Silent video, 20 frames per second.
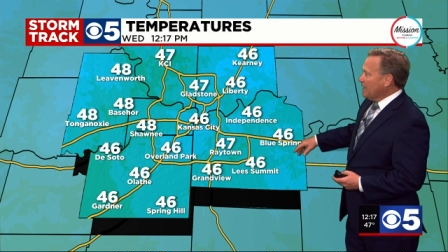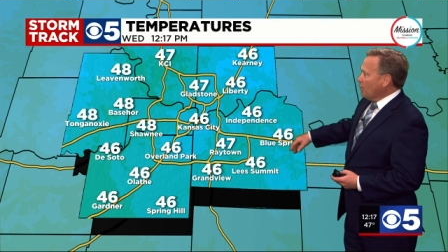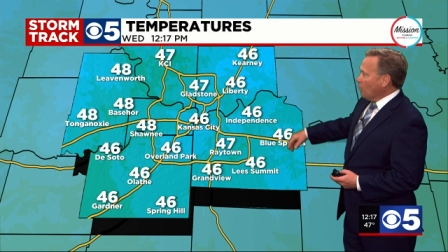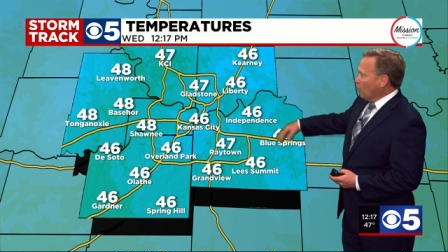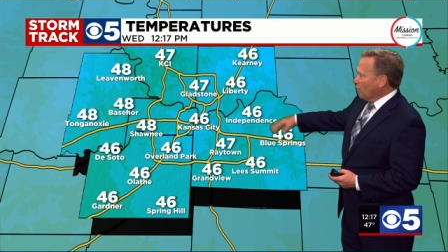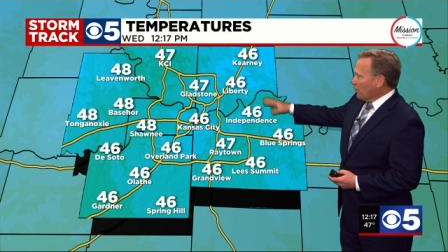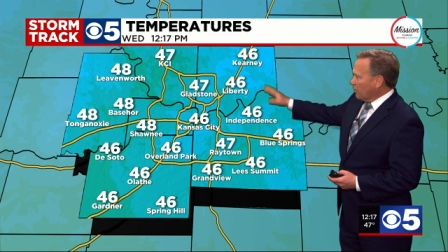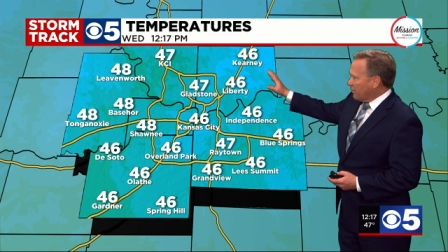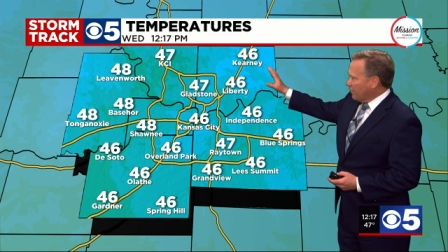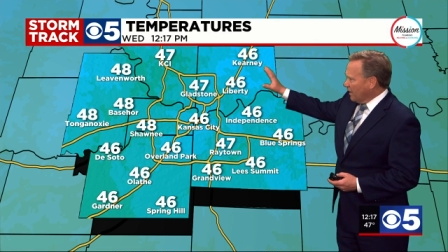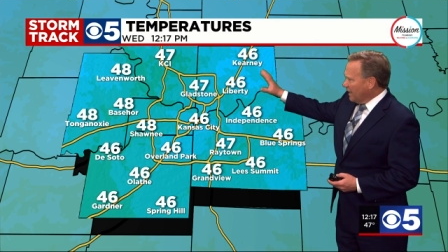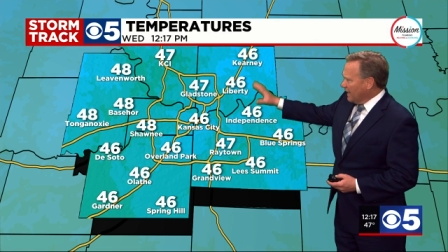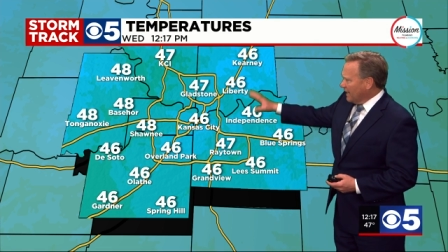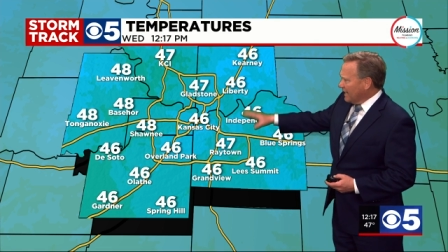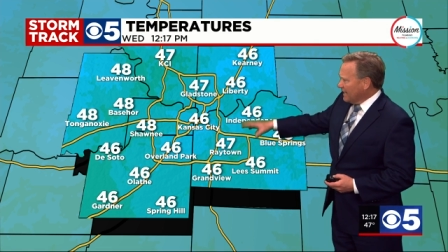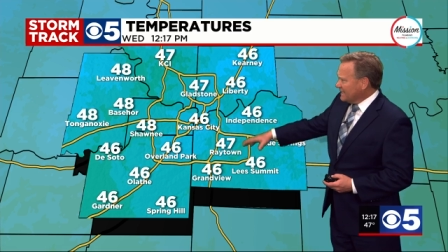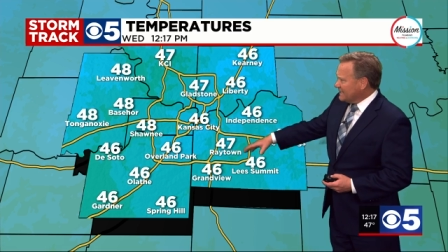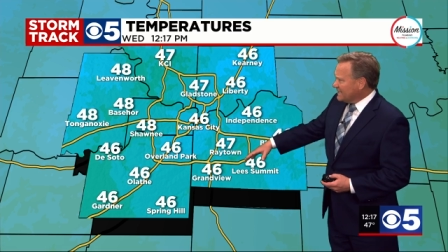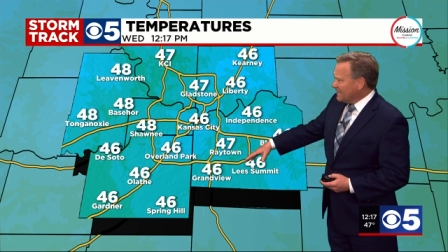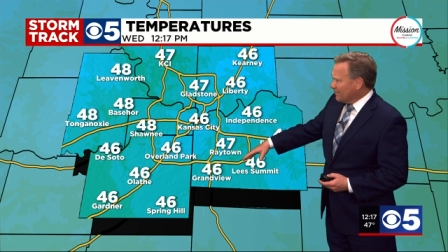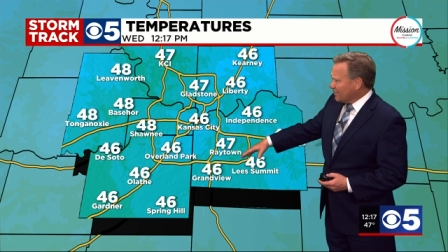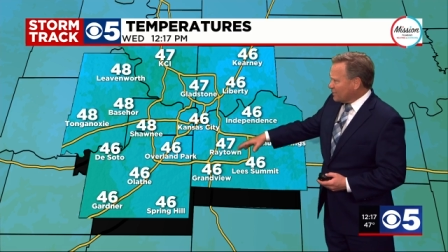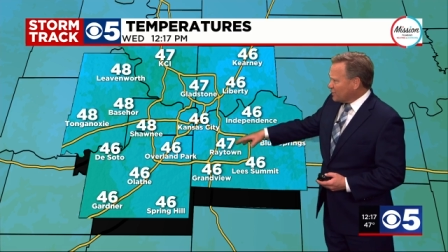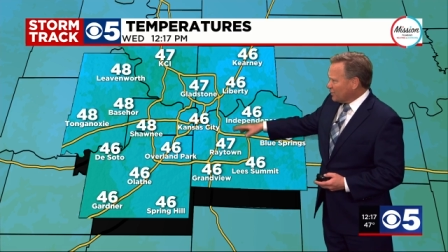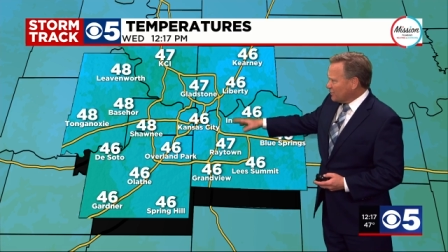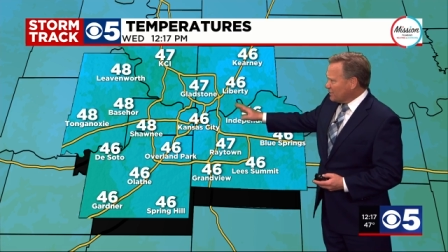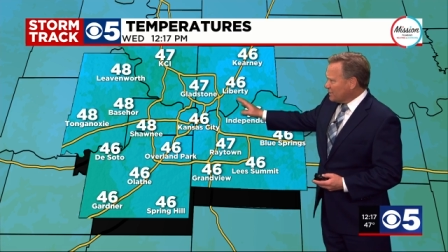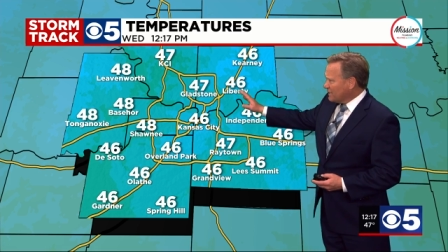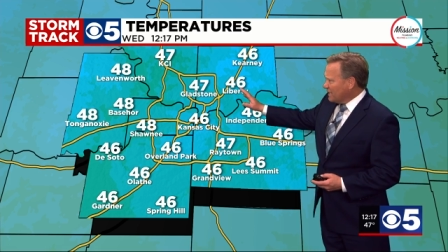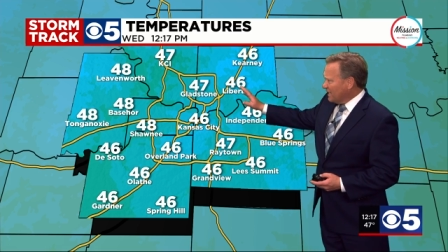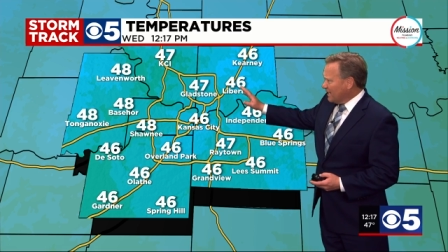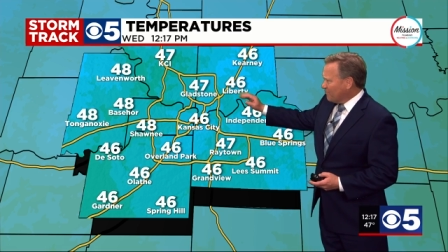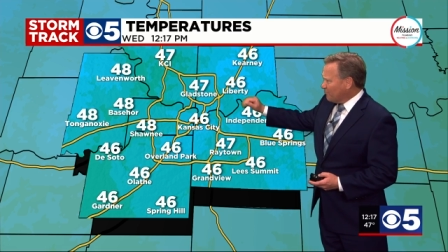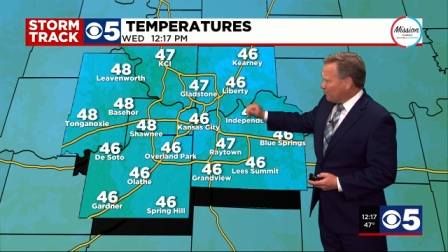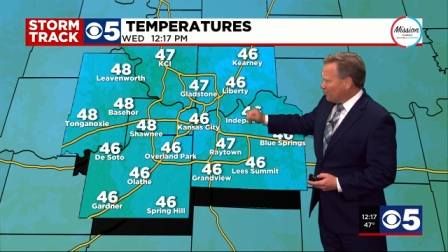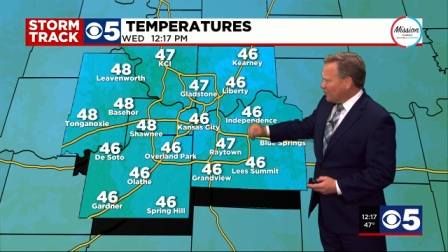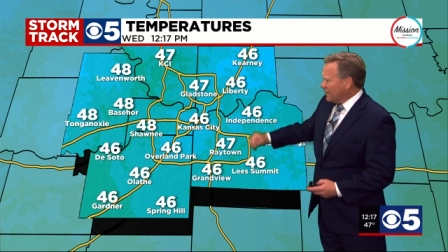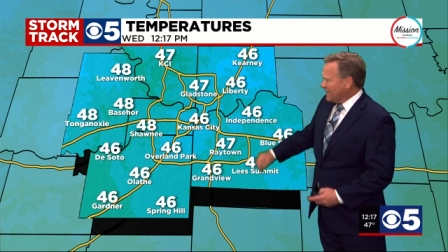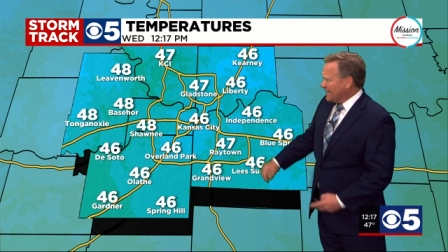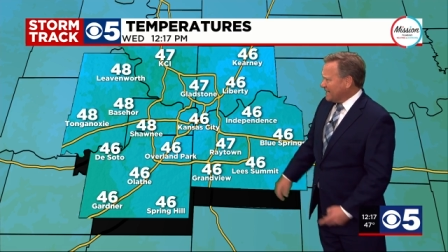With uh, temperatures uh,
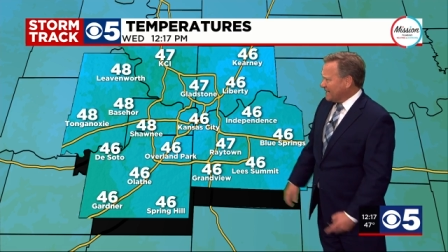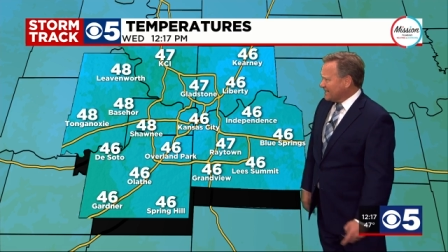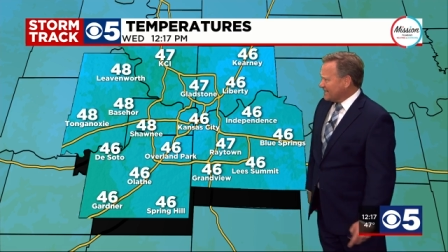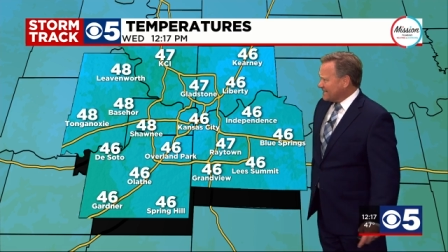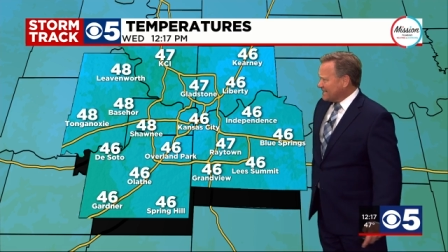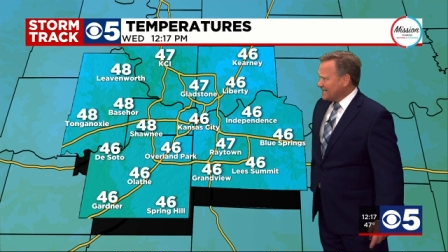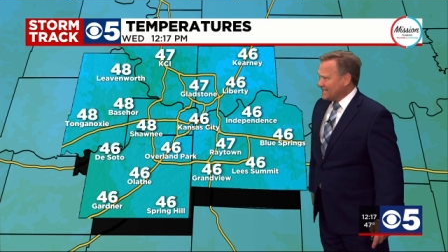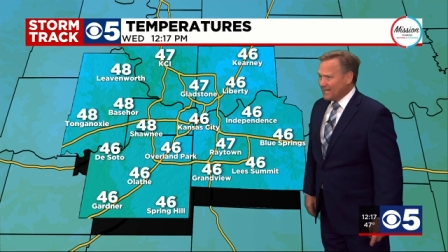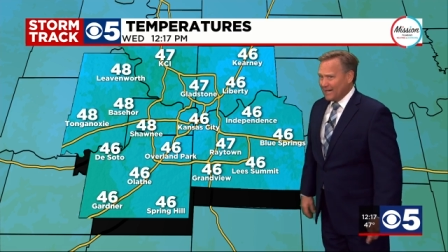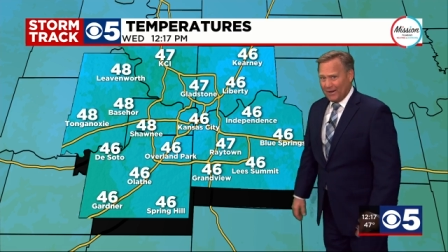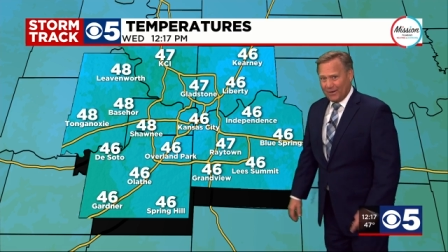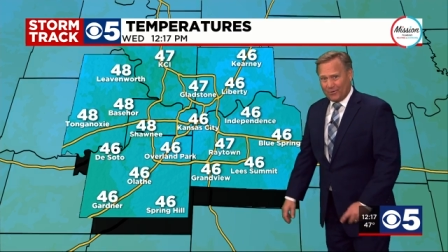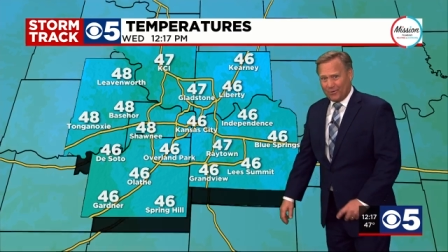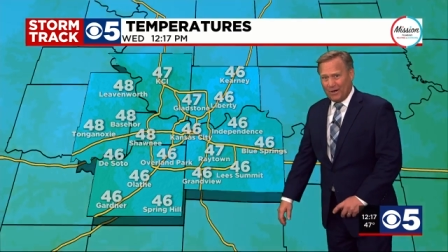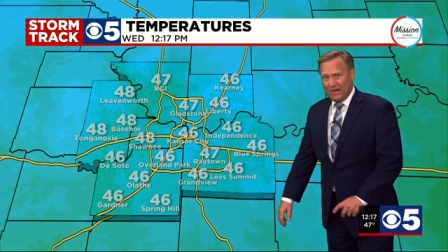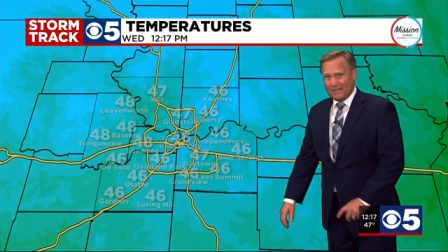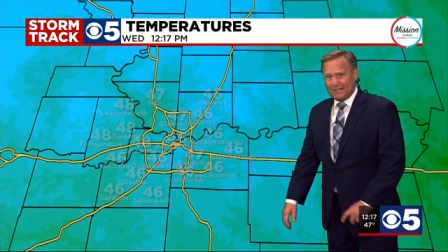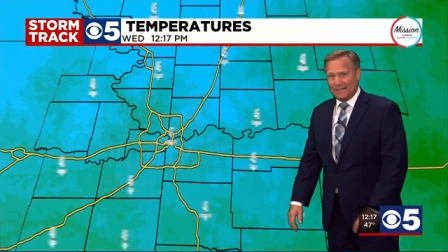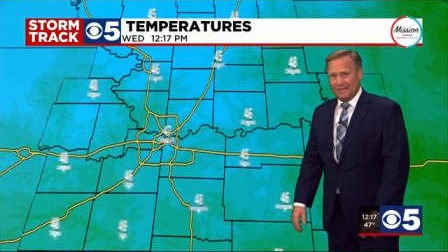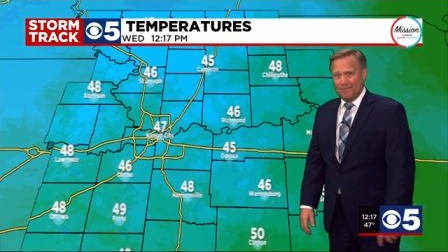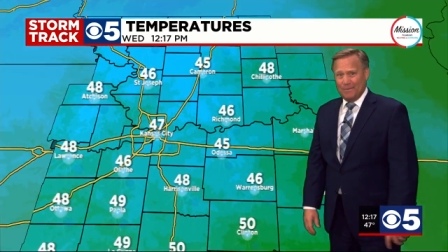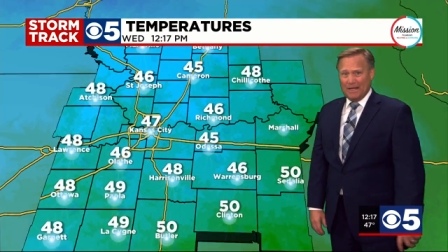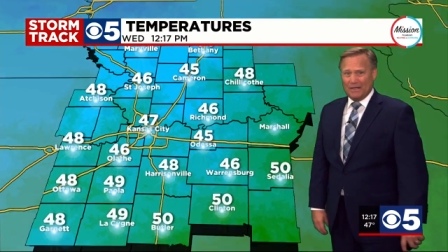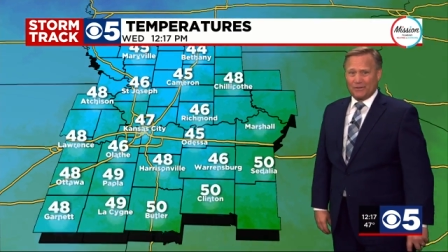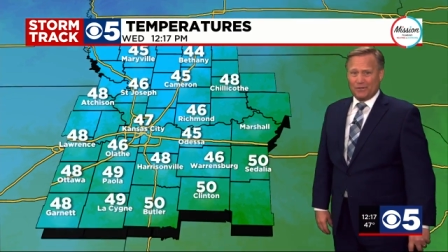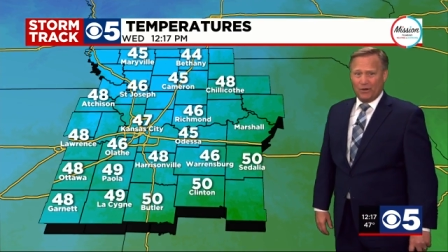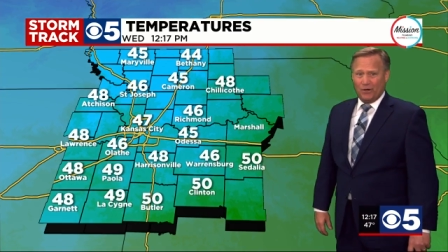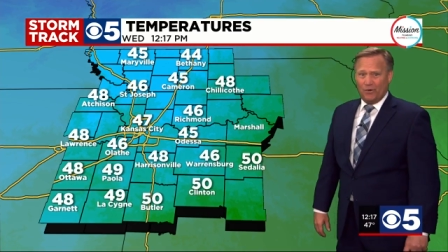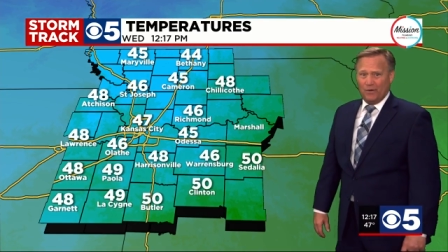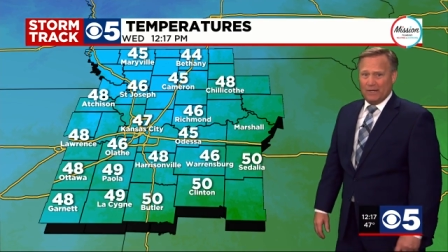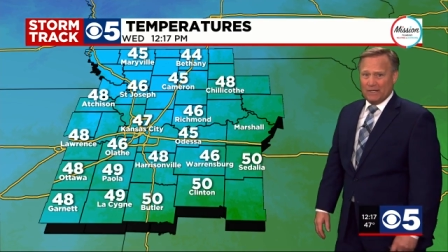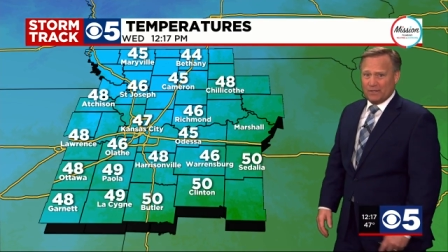pretty consistent across the metro,